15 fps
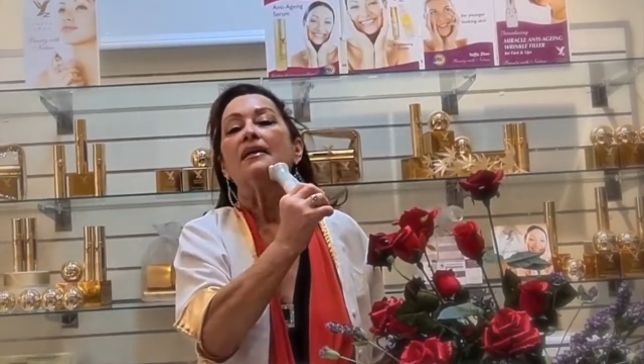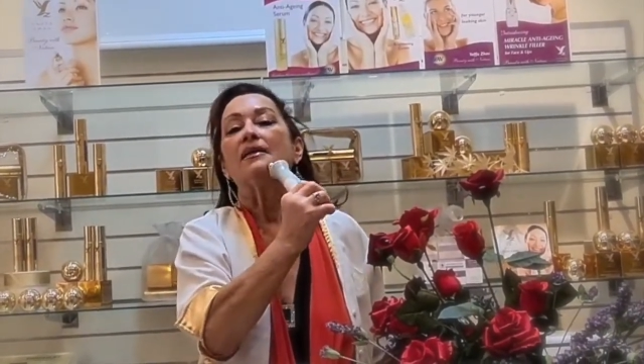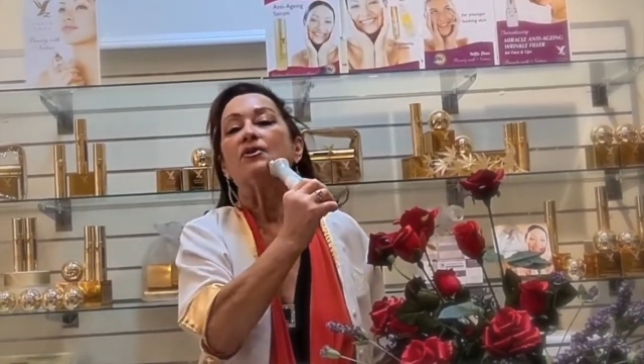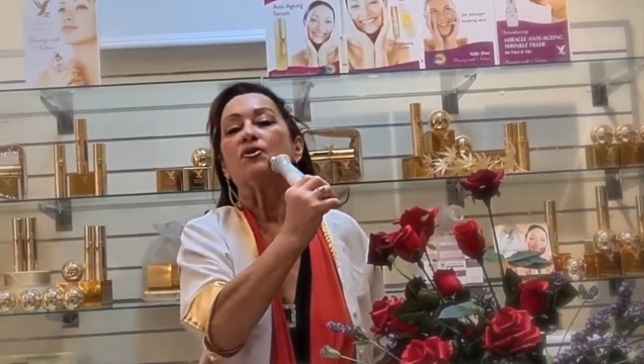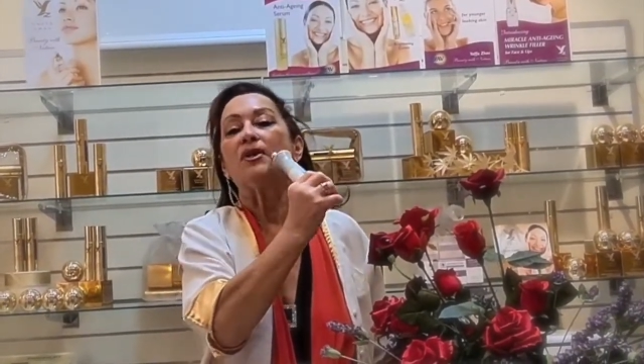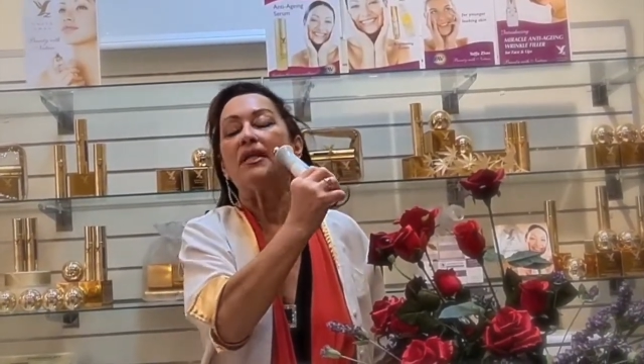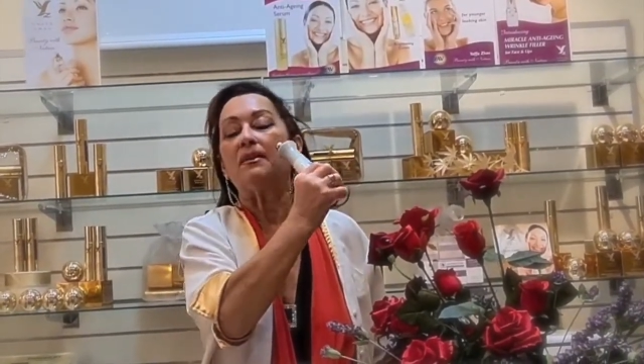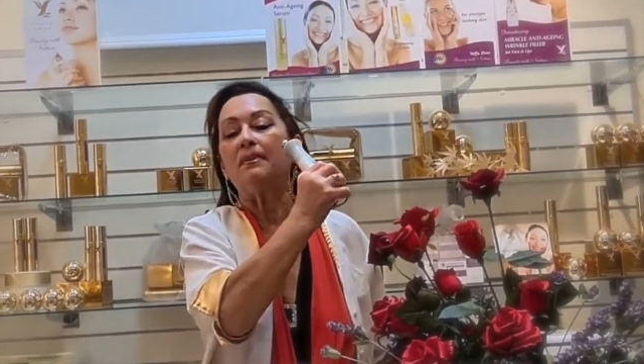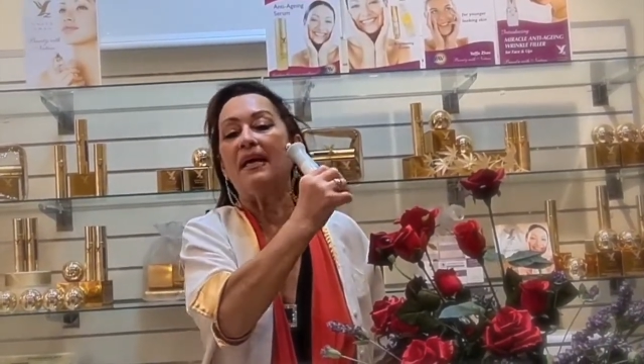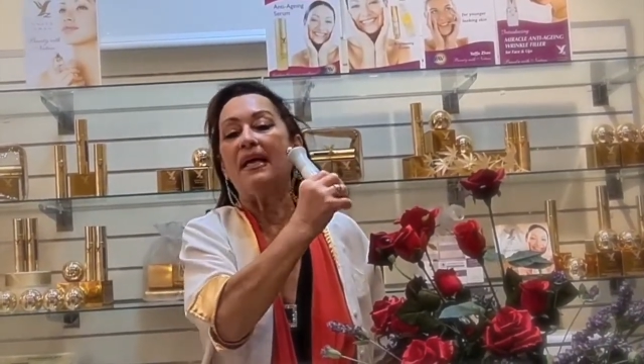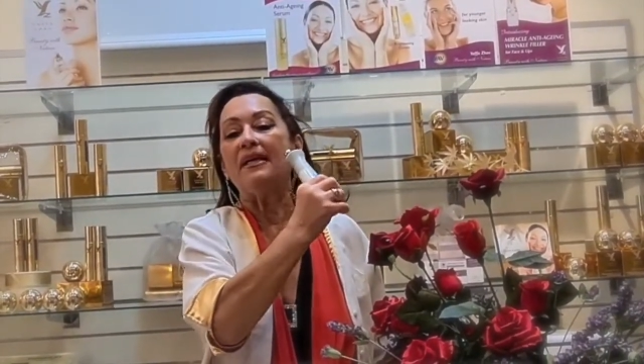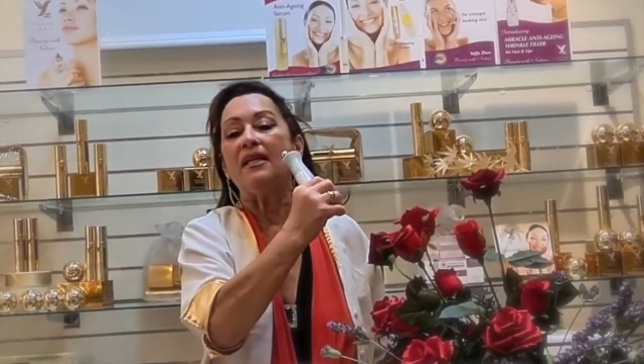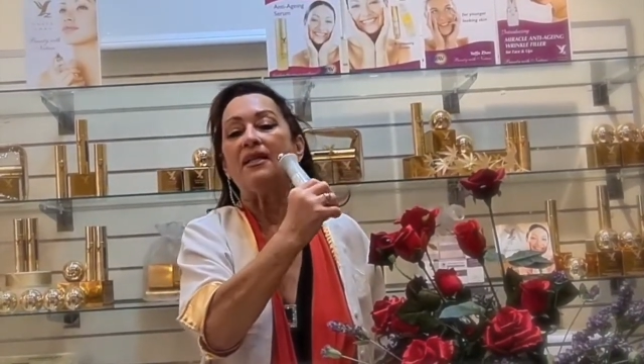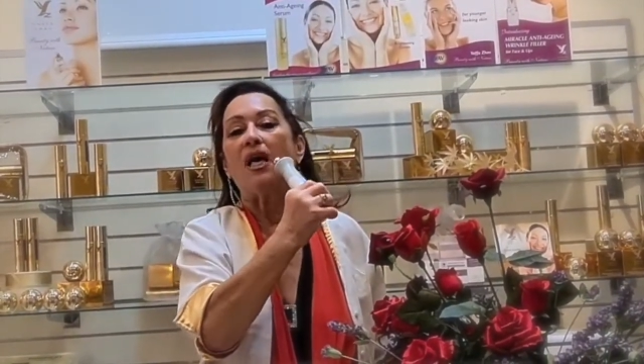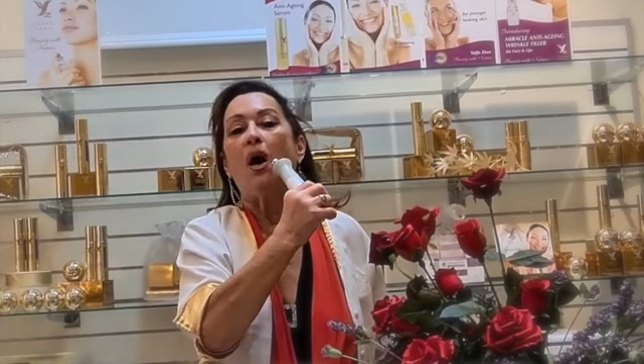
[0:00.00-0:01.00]

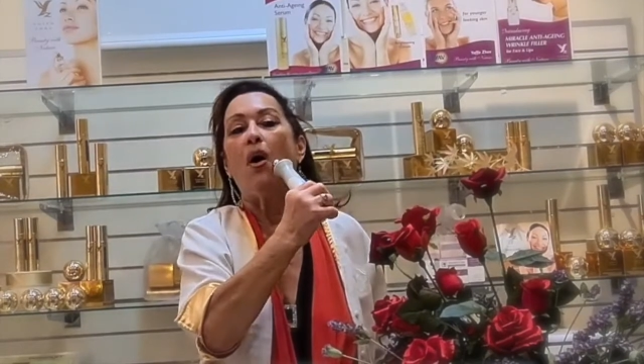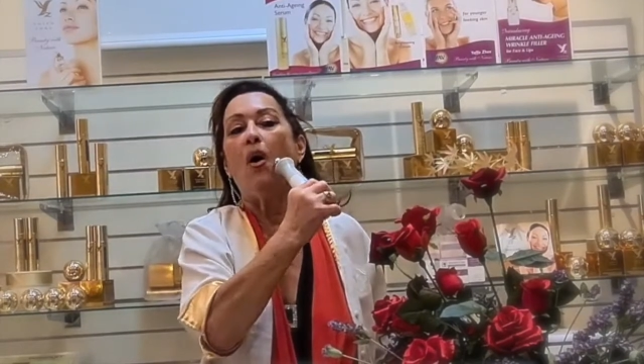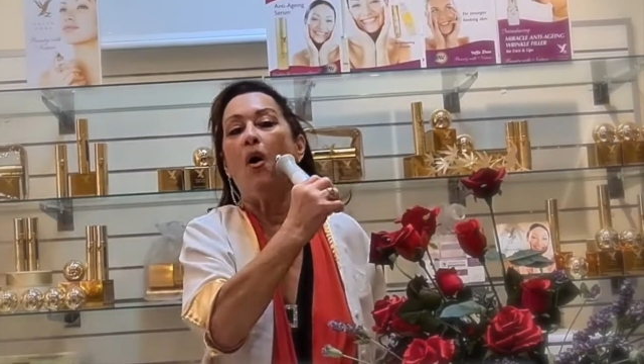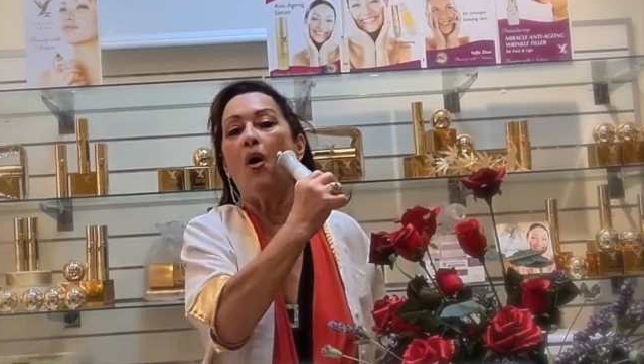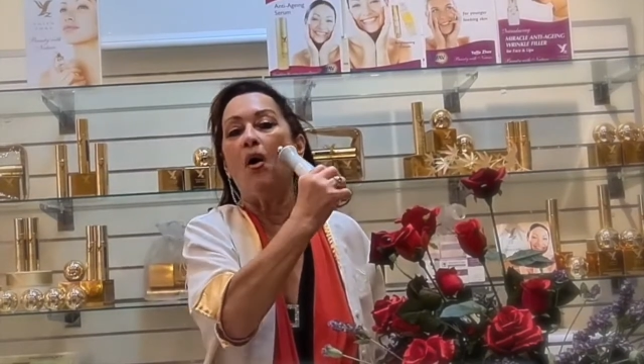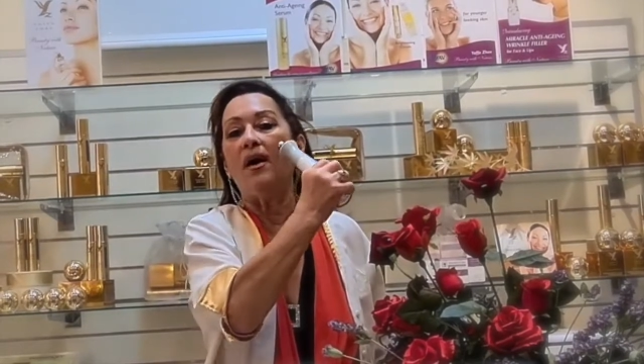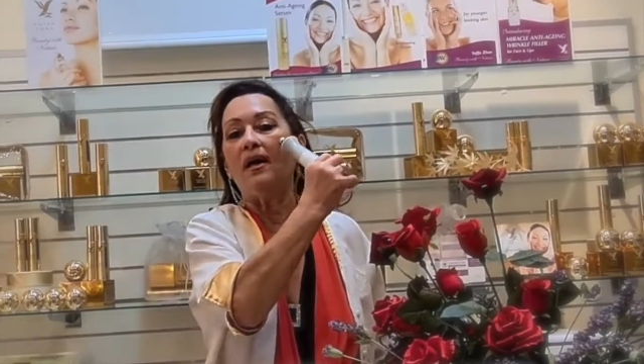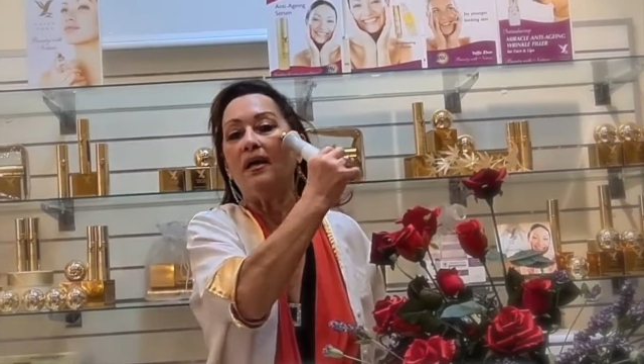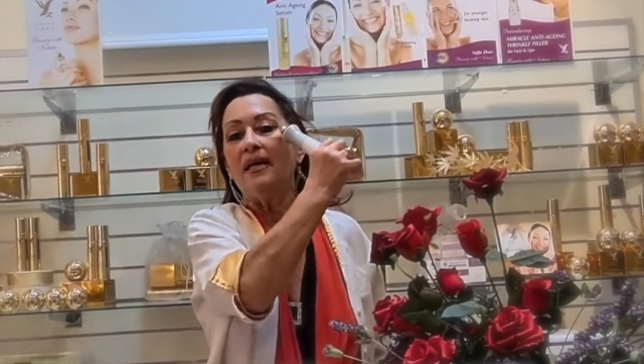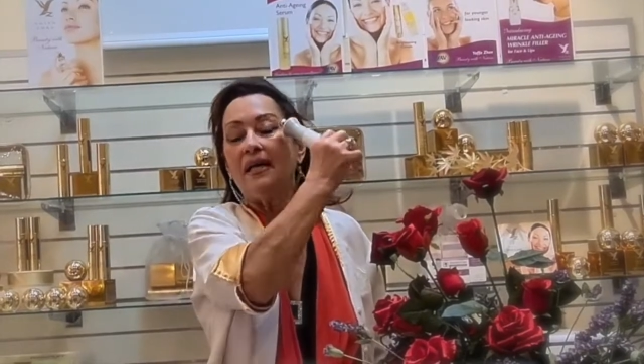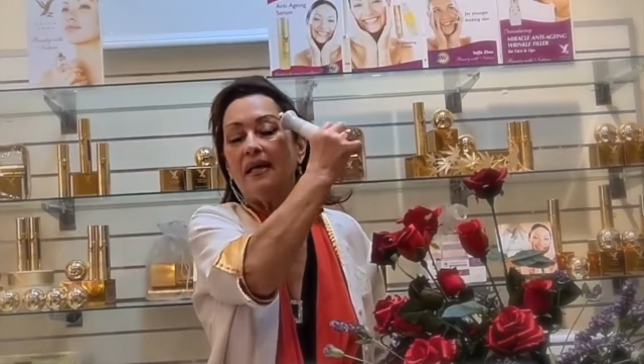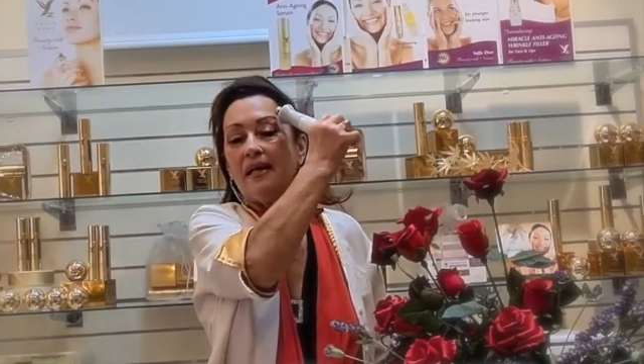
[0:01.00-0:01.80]
treatment, the whole